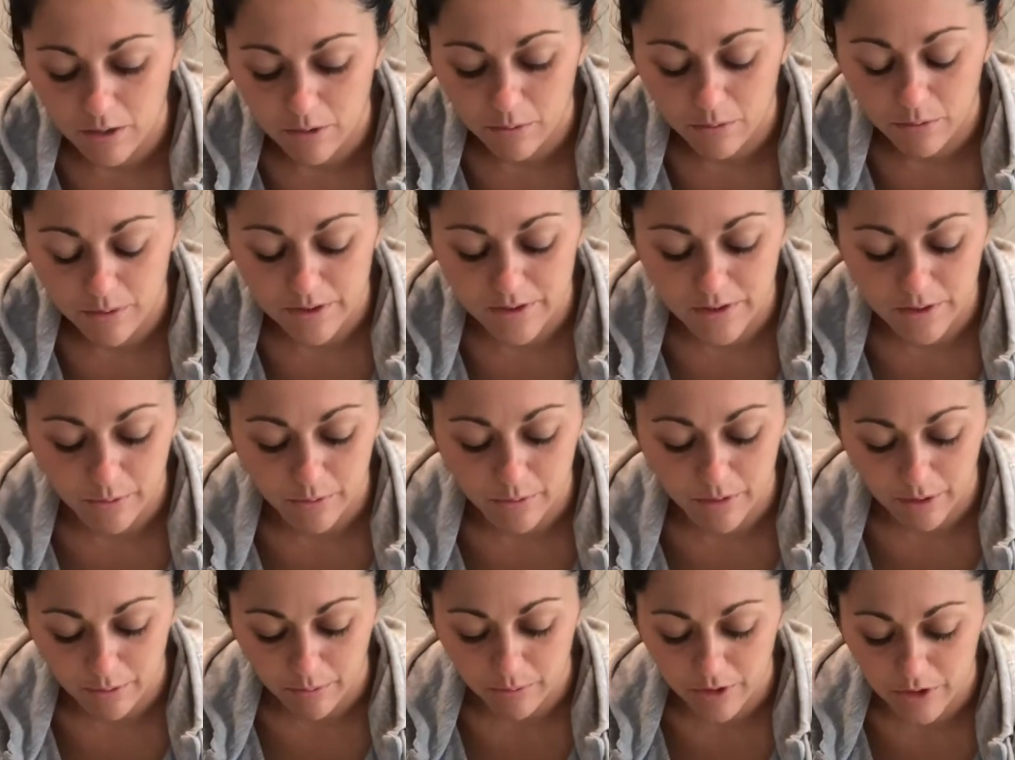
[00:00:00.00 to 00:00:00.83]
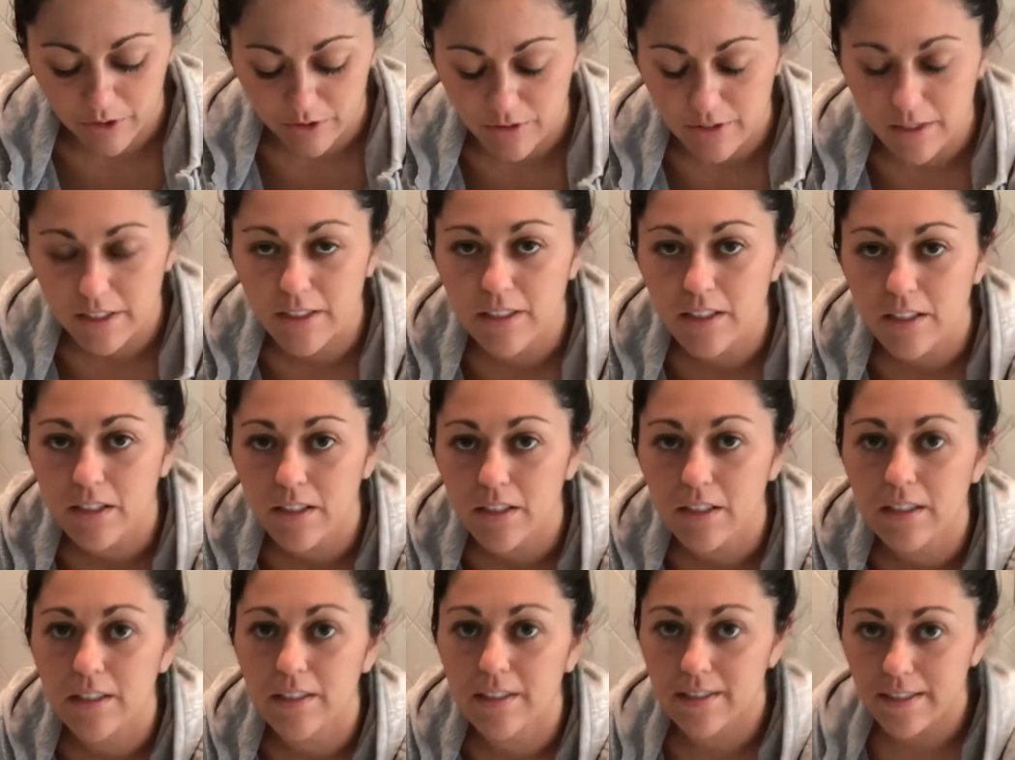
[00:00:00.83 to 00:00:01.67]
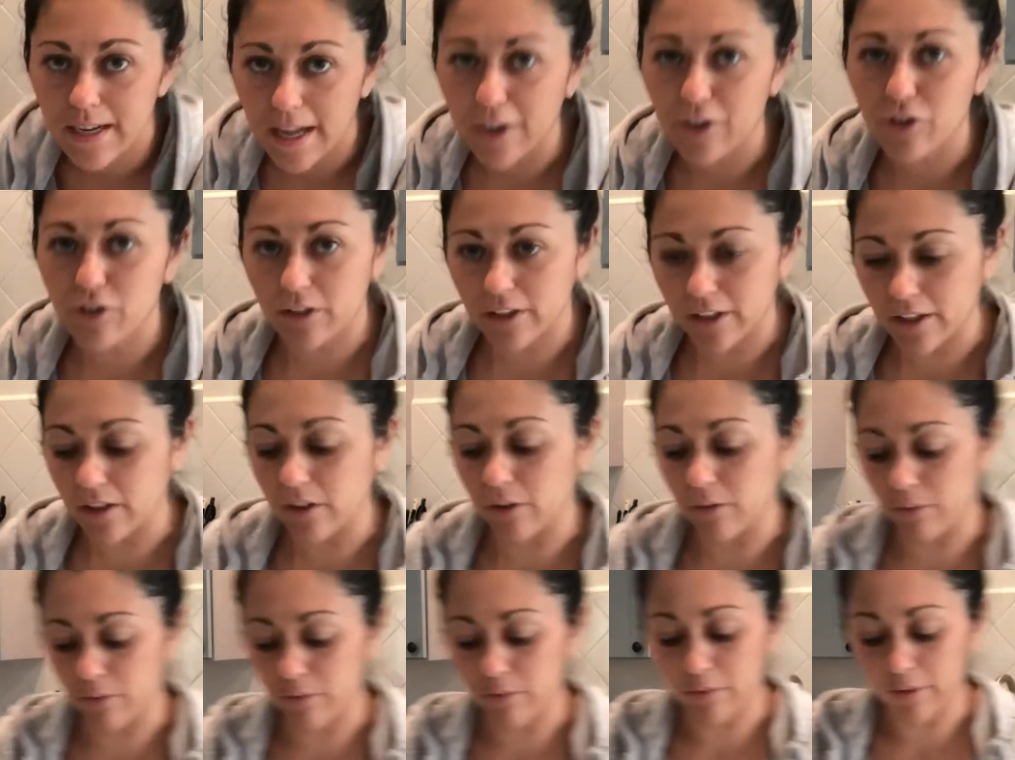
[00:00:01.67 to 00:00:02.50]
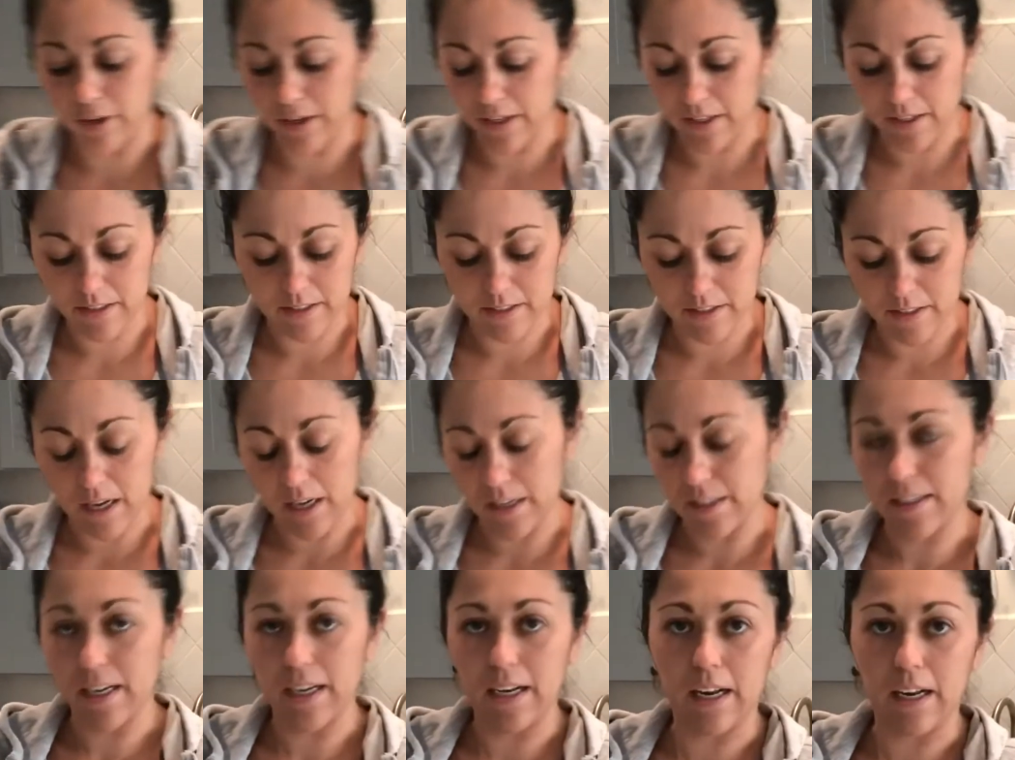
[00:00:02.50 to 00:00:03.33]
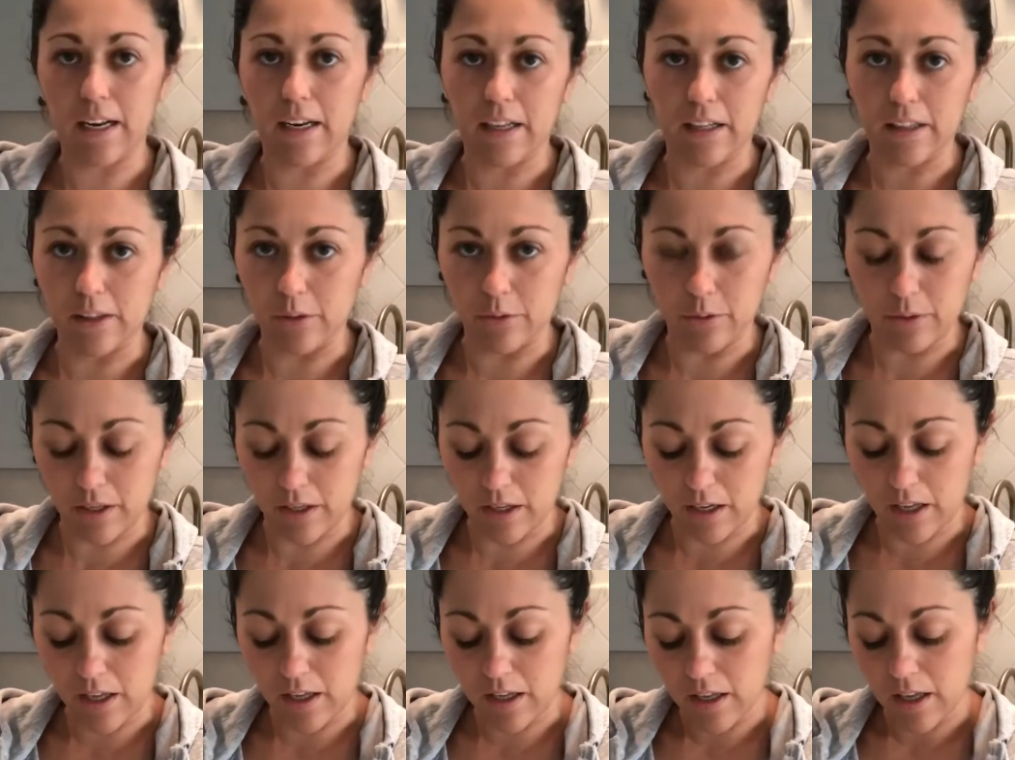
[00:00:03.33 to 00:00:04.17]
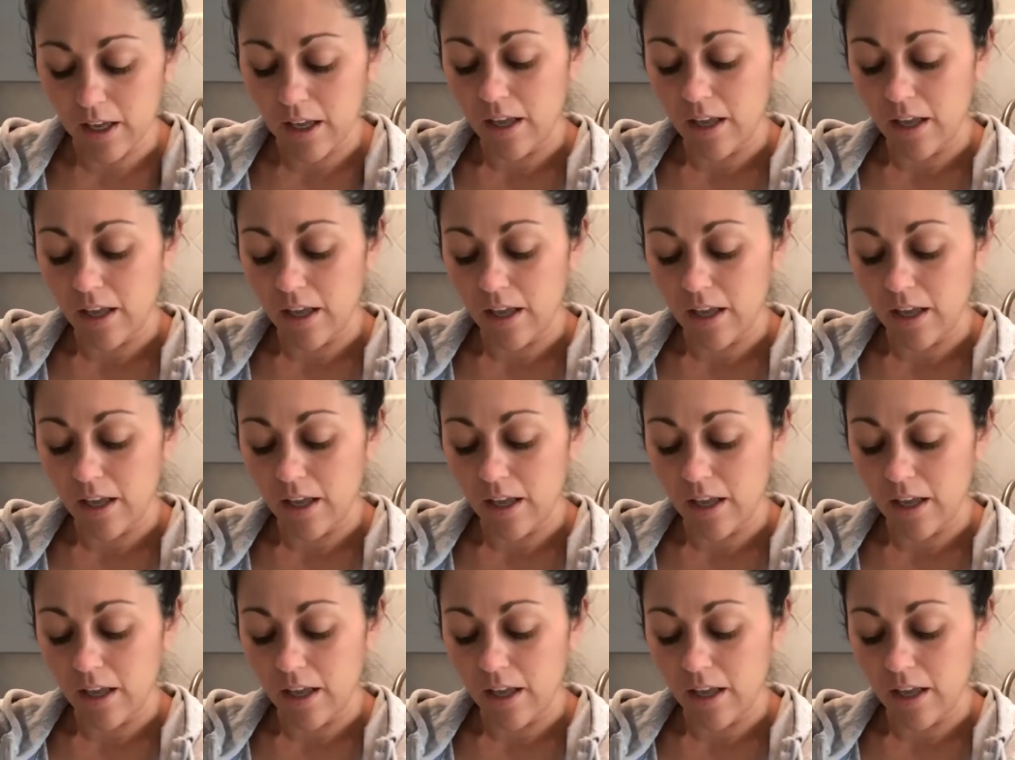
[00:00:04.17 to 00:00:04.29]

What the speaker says: what is the word I want to use? It's naturally gluten-free. It does not contain any gluten in it.